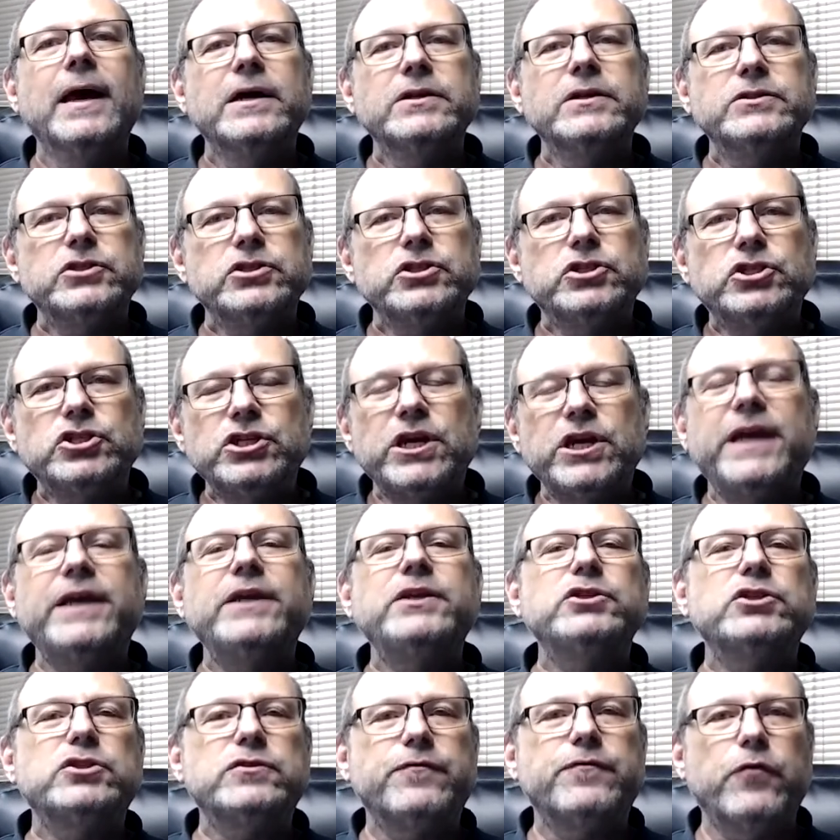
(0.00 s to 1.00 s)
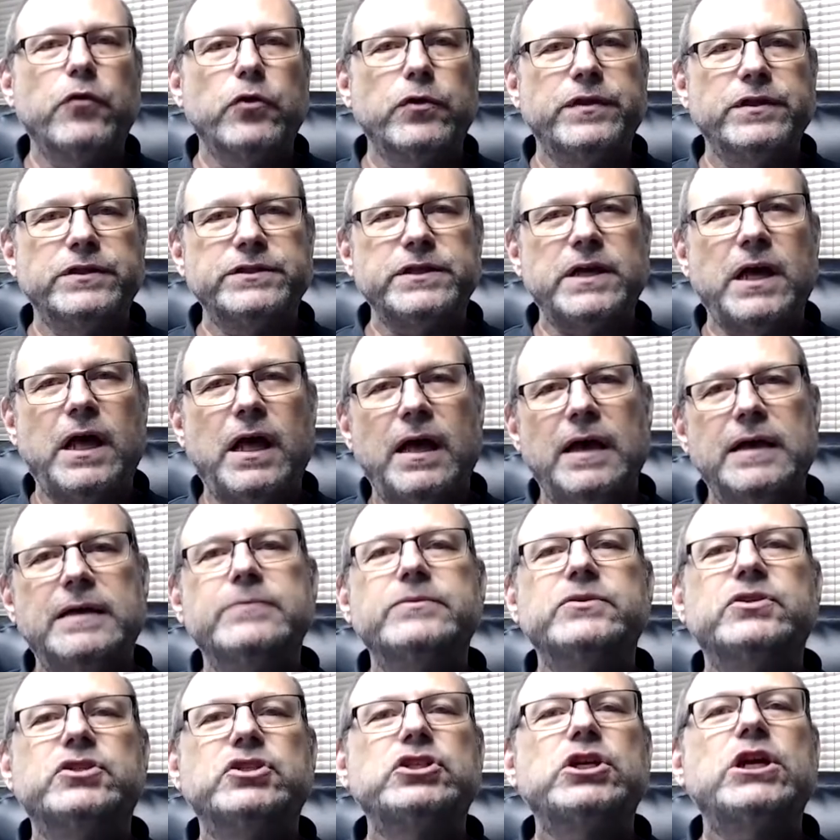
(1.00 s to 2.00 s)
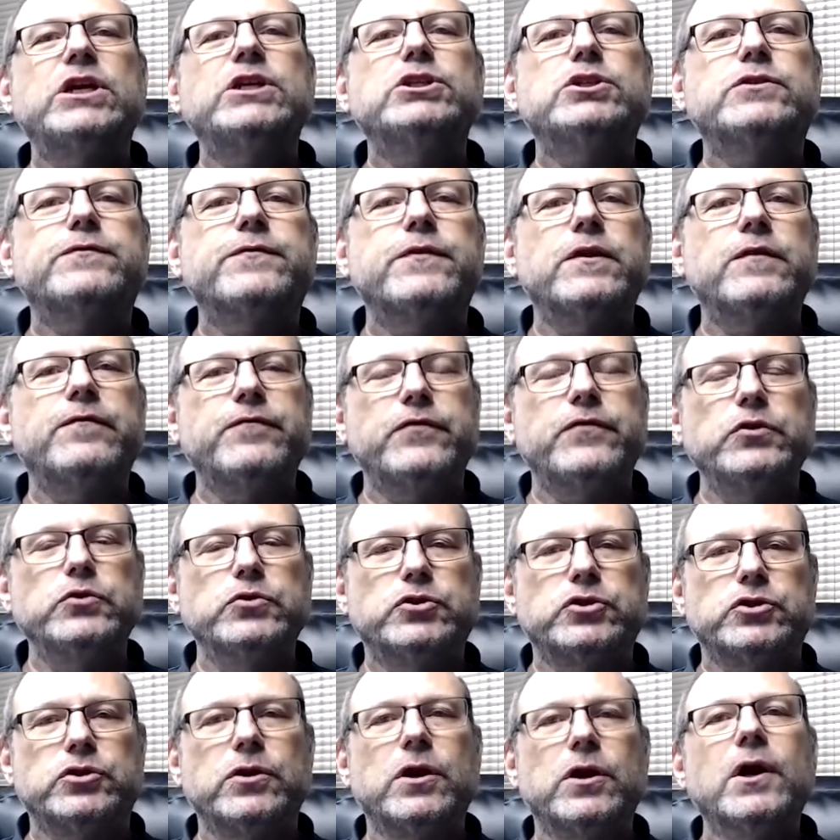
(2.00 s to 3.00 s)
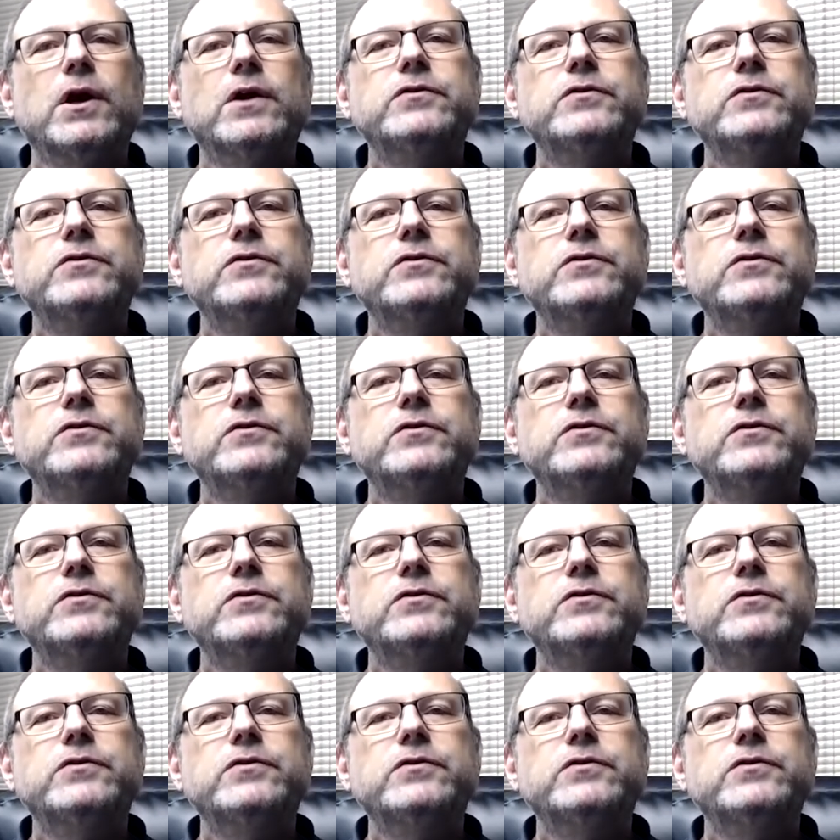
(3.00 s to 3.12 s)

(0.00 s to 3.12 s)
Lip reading: to change for the times, change for the future.